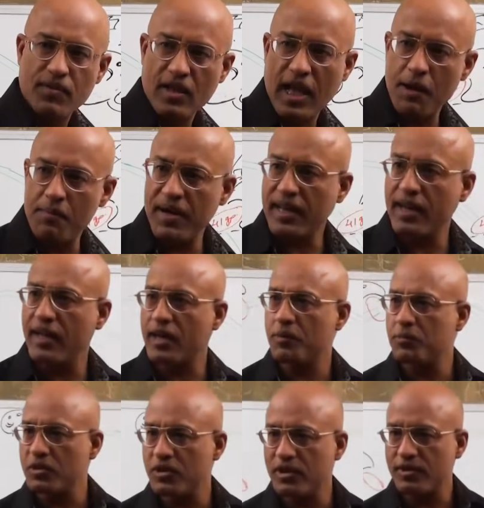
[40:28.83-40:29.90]
Am I clear
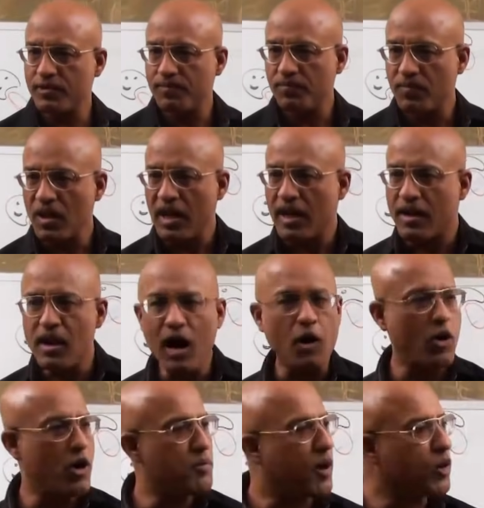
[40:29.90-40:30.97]
up to this? Now,
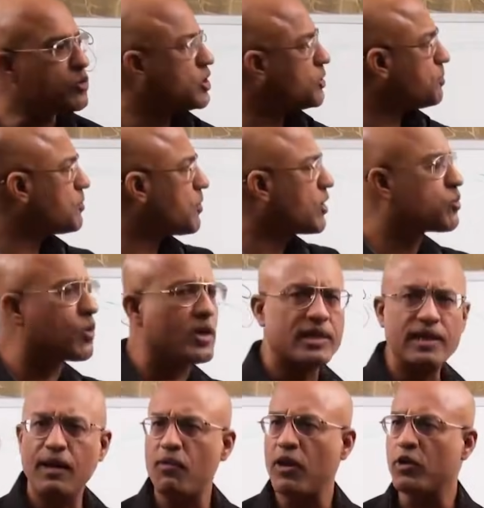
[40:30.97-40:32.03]
about
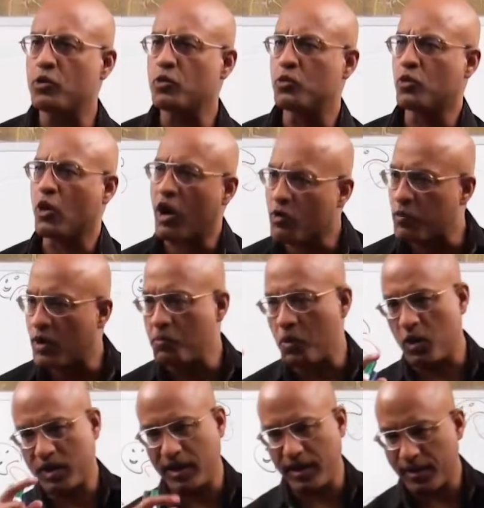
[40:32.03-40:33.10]
GP120, I want to talk one
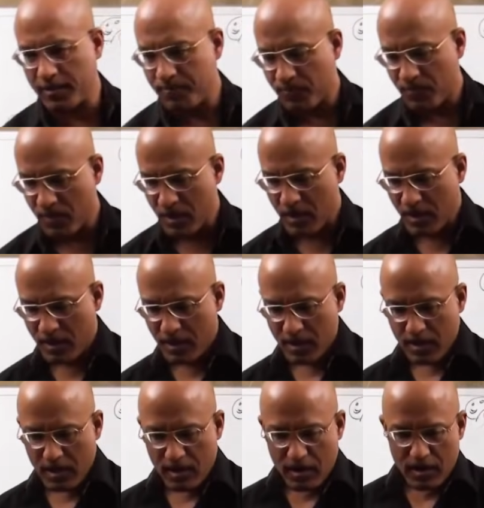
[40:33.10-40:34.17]
more thing.
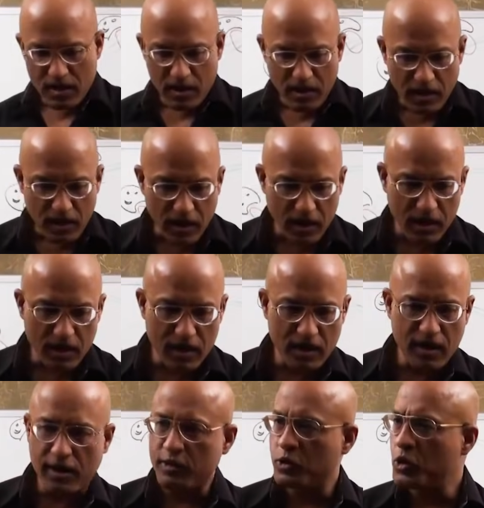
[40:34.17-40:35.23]

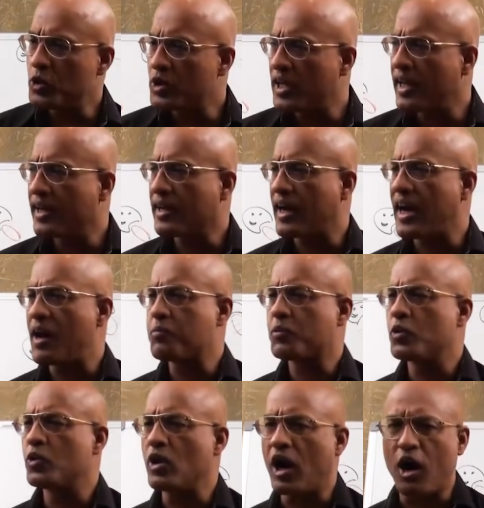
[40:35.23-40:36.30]
Uh, do you think up
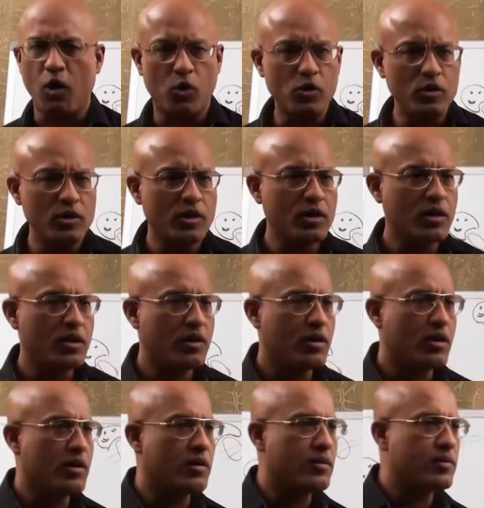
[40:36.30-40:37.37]
to now,
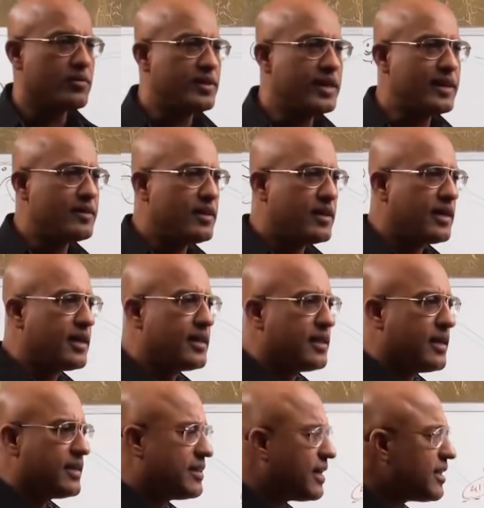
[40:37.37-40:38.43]
there, uh,
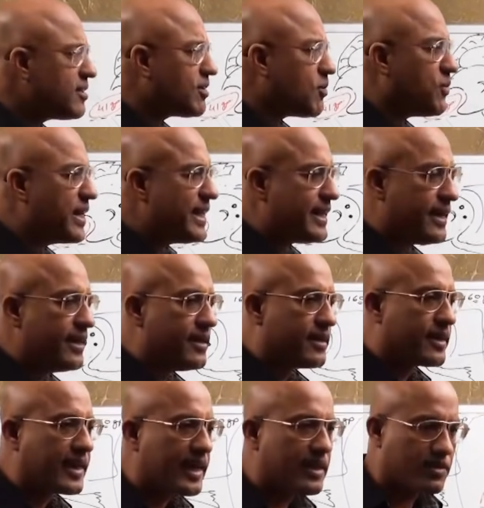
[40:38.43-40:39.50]
there is a very
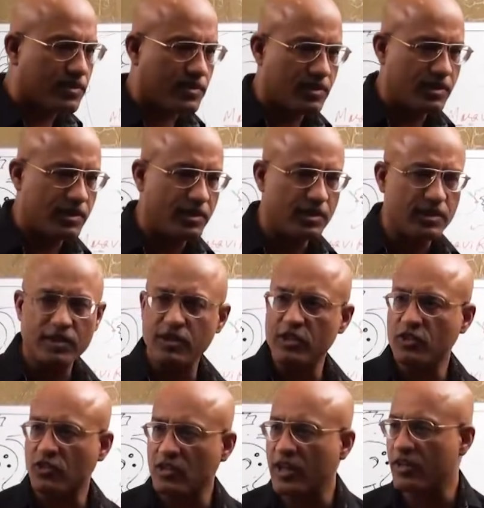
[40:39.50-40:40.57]
intense
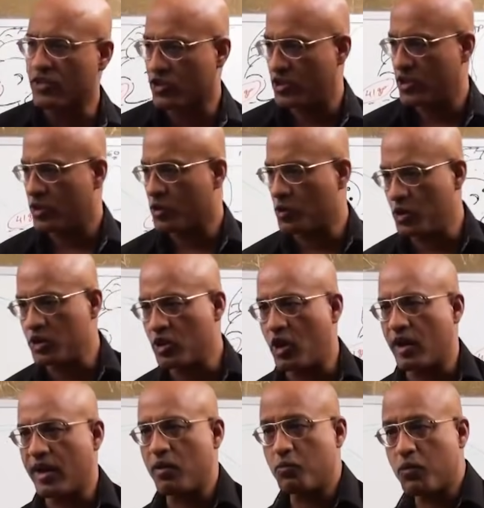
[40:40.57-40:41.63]
research going
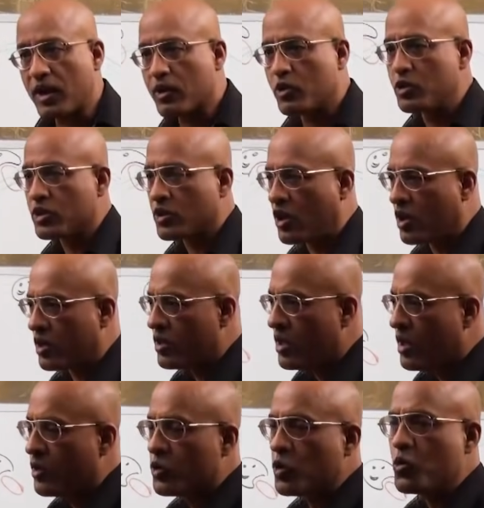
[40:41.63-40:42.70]
on and work going on
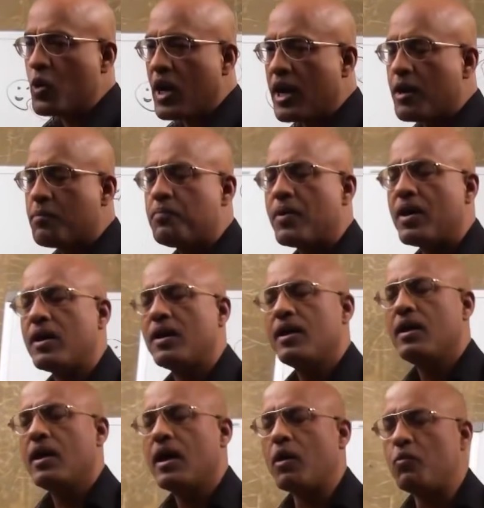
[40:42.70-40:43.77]
to develop
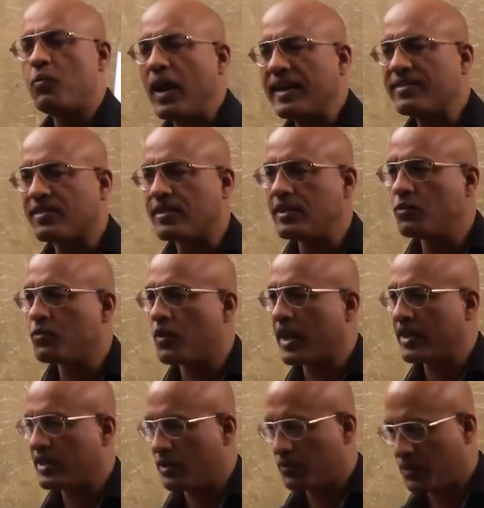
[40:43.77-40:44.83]
a vaccine for
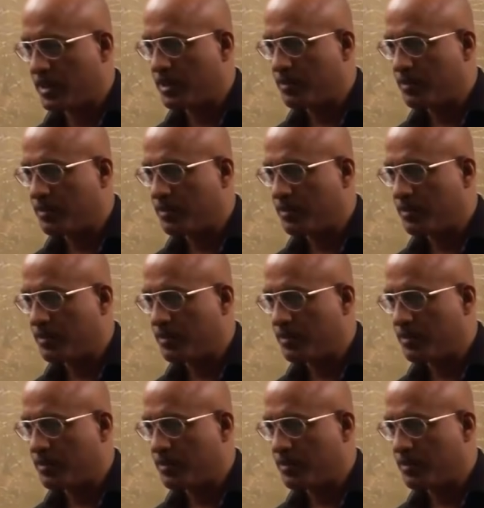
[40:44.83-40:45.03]
HIV?